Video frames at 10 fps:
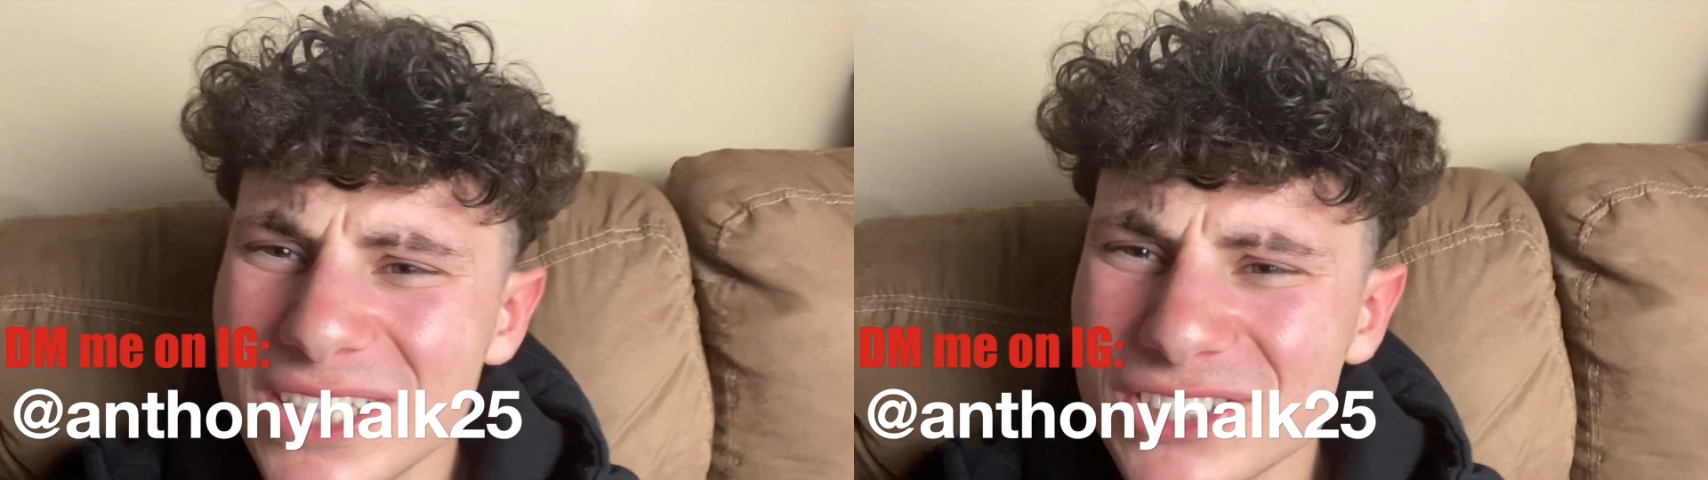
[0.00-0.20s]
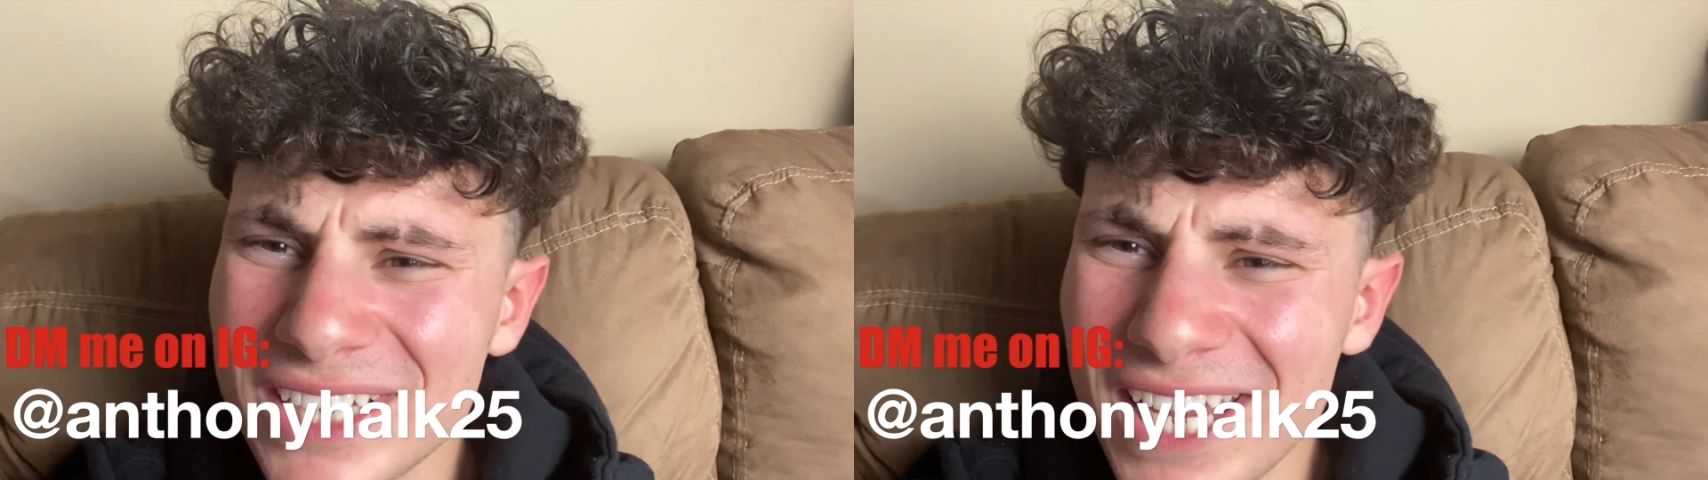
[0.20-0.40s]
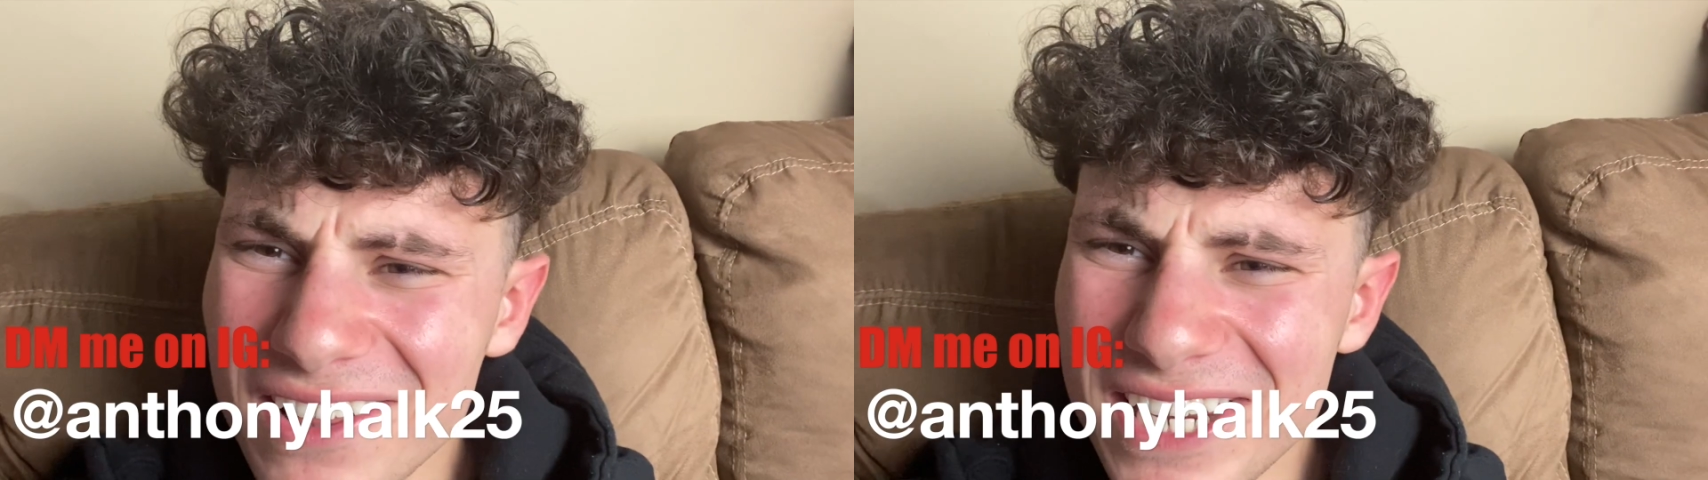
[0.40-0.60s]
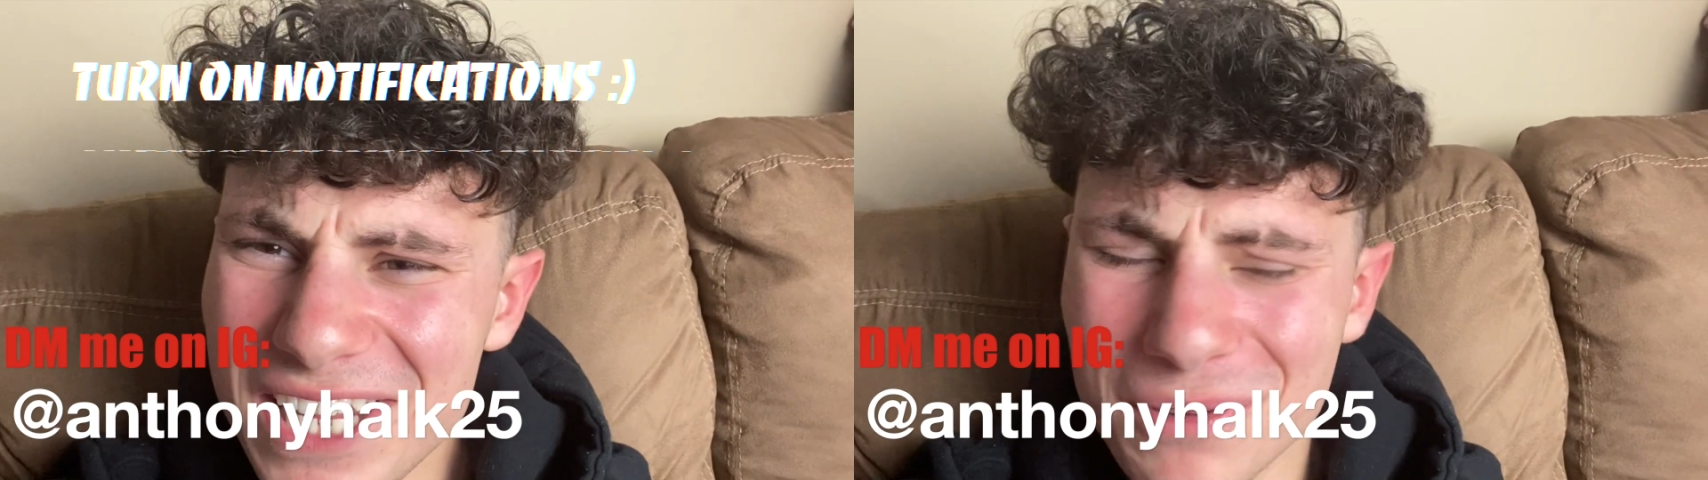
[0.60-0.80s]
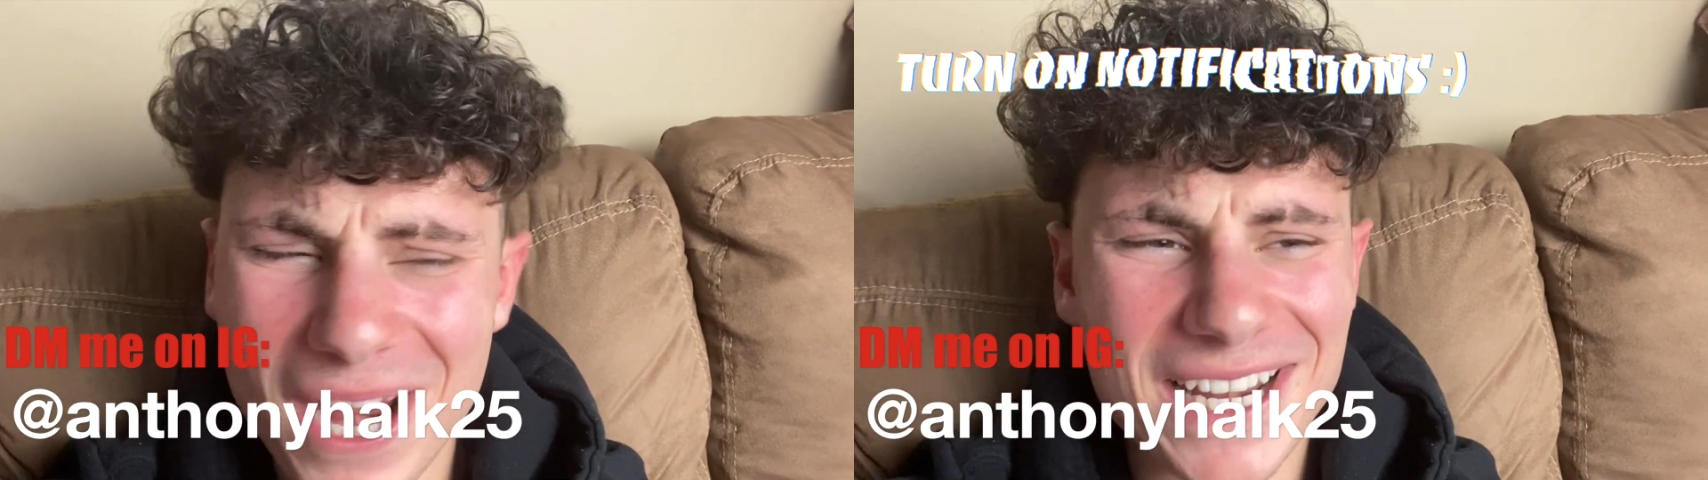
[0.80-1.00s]
guys are killing
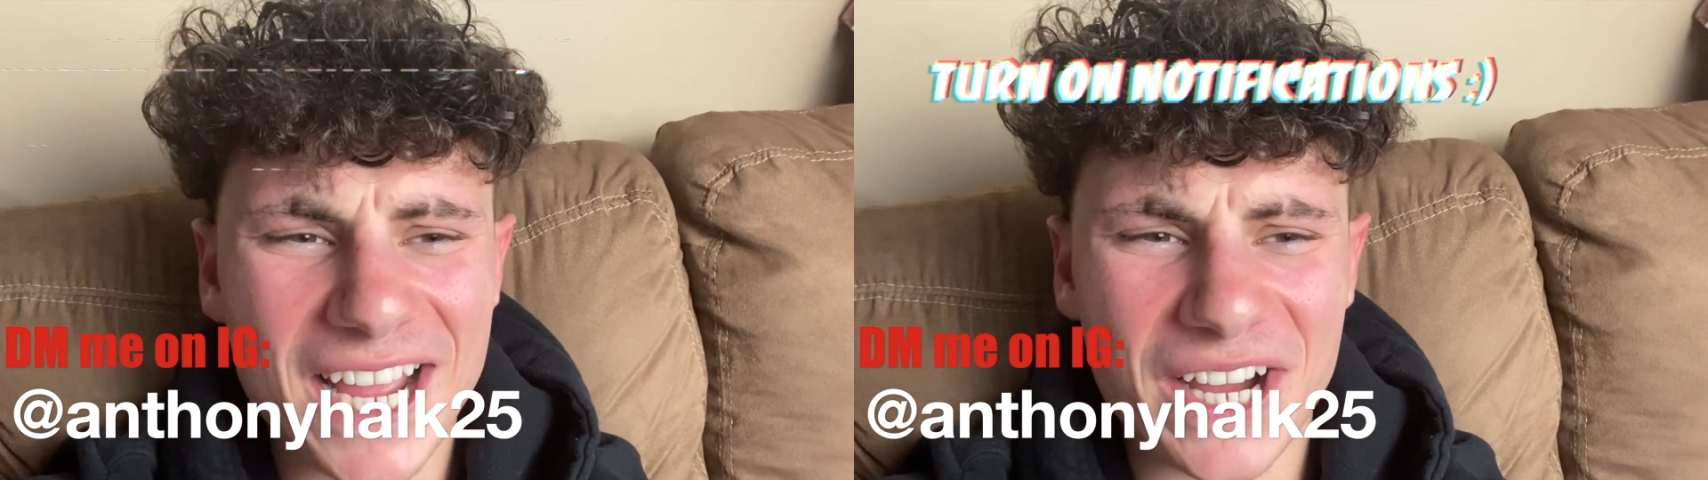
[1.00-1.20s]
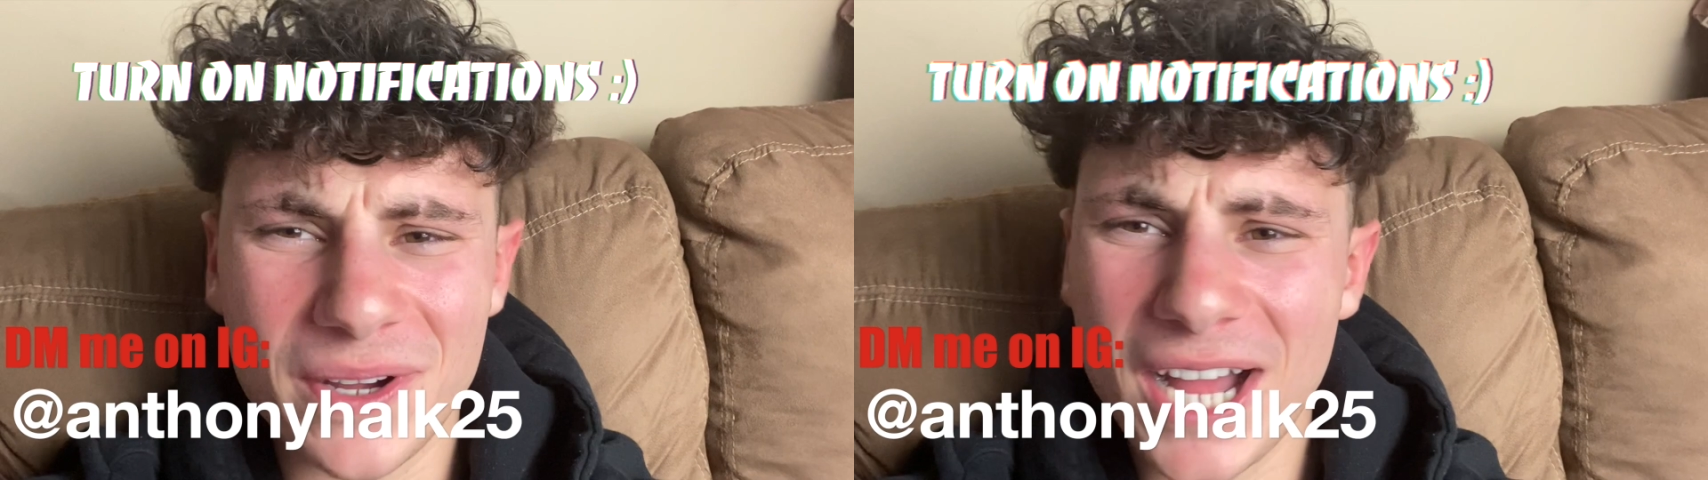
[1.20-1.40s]
it right now.